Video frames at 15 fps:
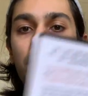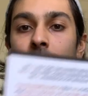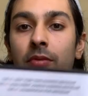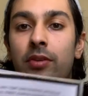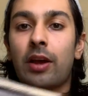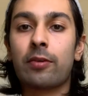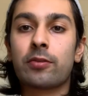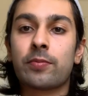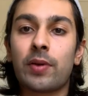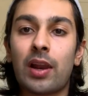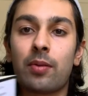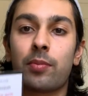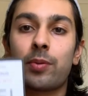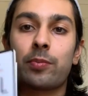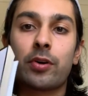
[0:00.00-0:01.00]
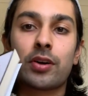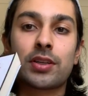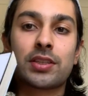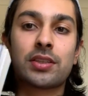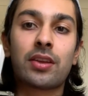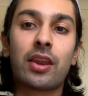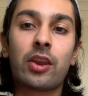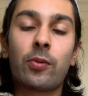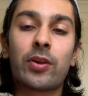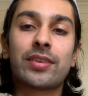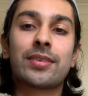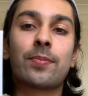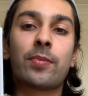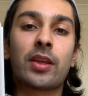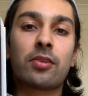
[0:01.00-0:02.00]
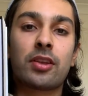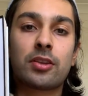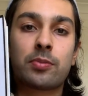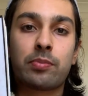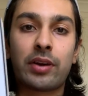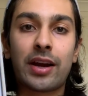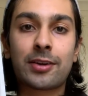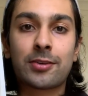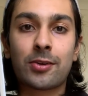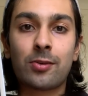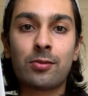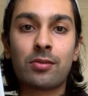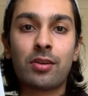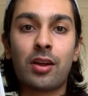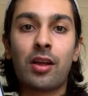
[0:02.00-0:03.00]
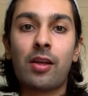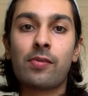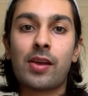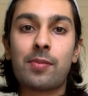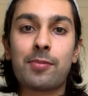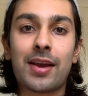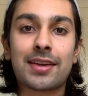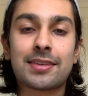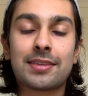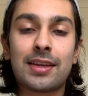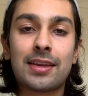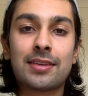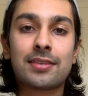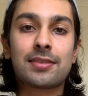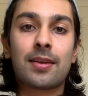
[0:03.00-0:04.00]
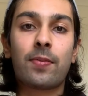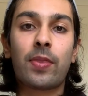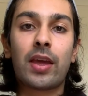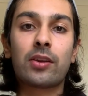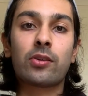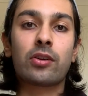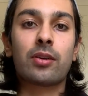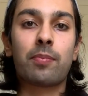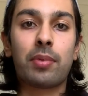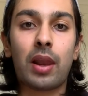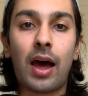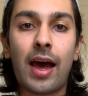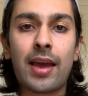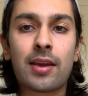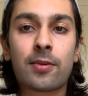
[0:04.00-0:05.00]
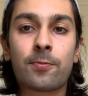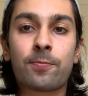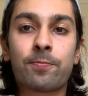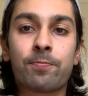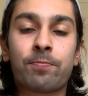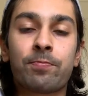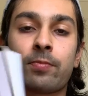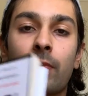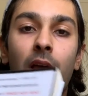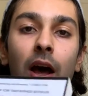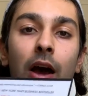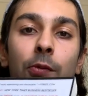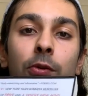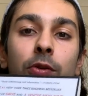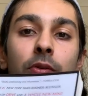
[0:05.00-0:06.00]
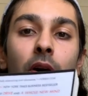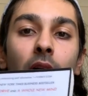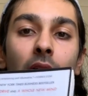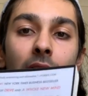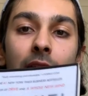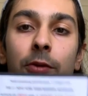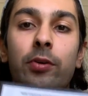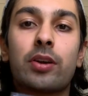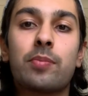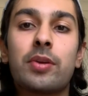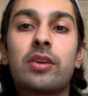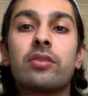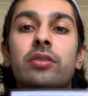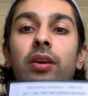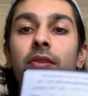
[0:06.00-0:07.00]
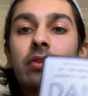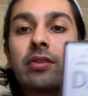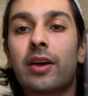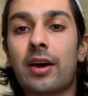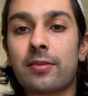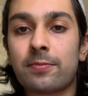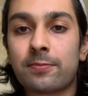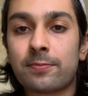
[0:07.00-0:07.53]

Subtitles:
self-development books, and you want something that's practical, that makes sense, and that you can apply, I would highly recommend you check this out.